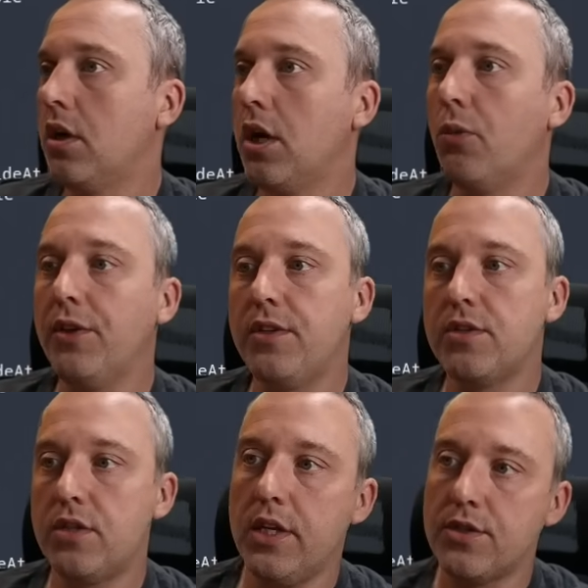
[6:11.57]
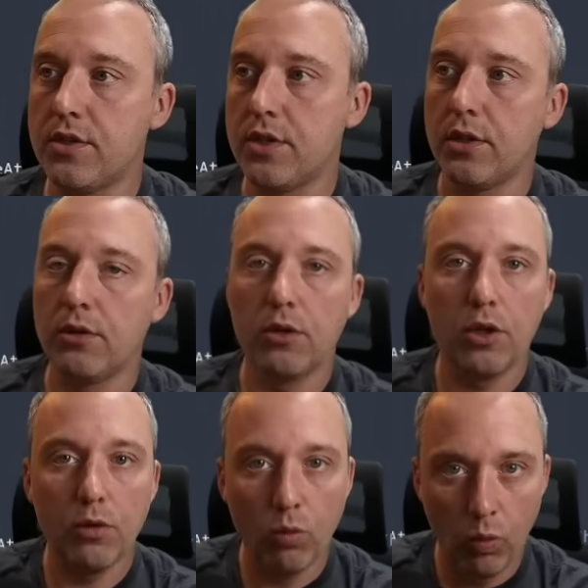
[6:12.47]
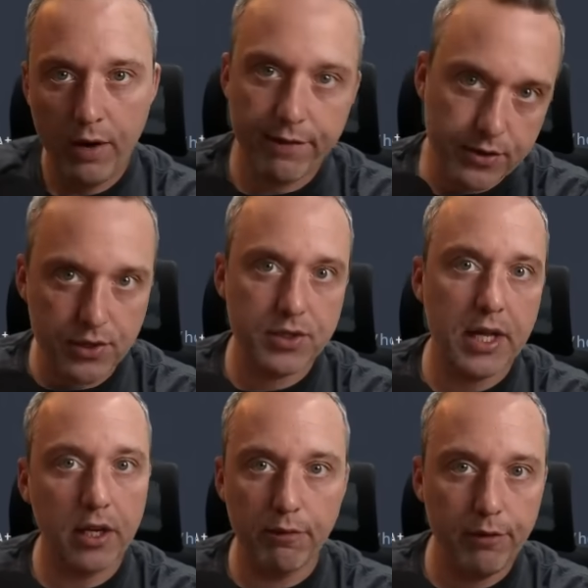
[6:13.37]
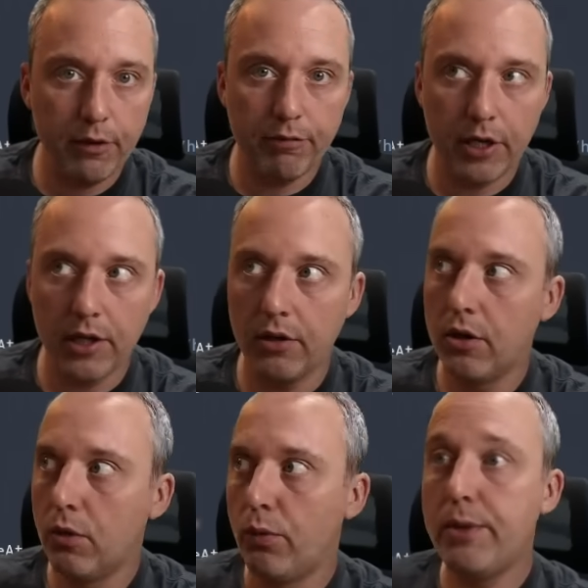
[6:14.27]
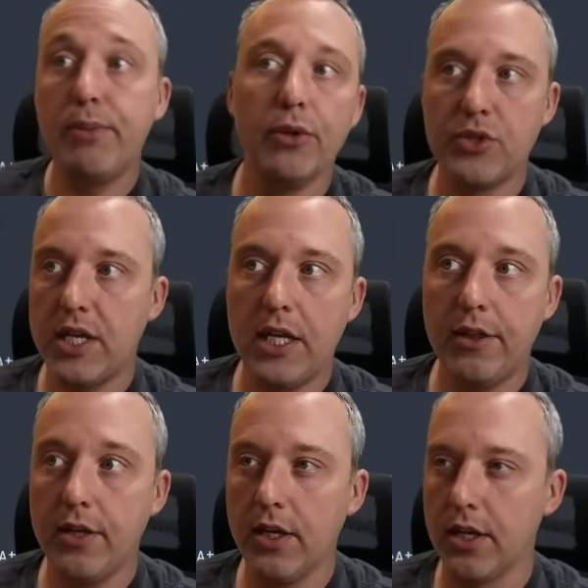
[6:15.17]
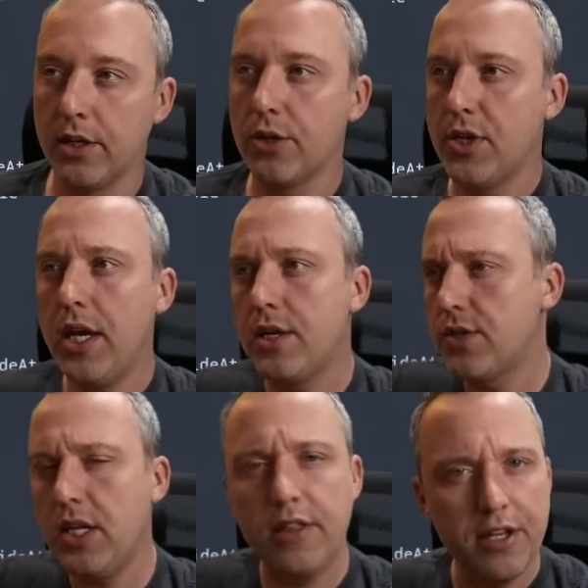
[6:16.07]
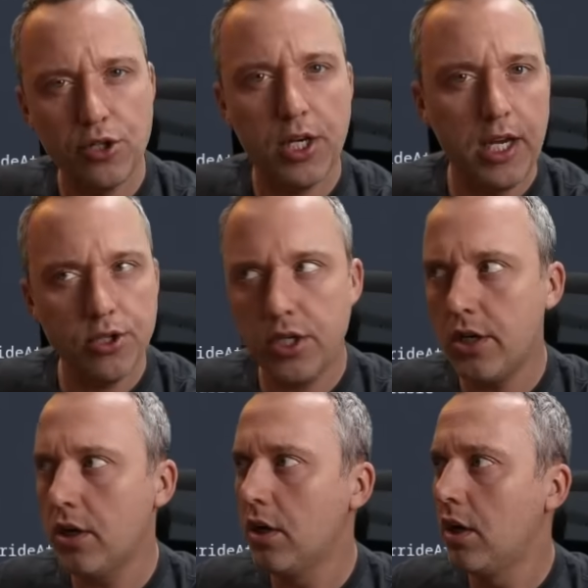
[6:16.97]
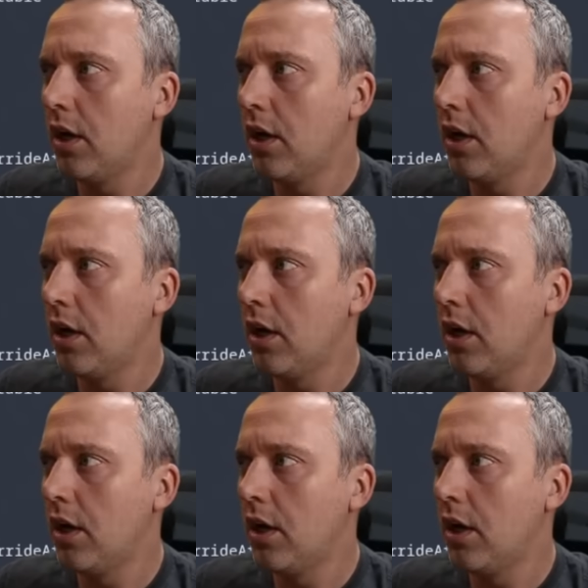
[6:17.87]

And what this does is it references that config file, rebuilds anything and goes, hey, is anything changed here?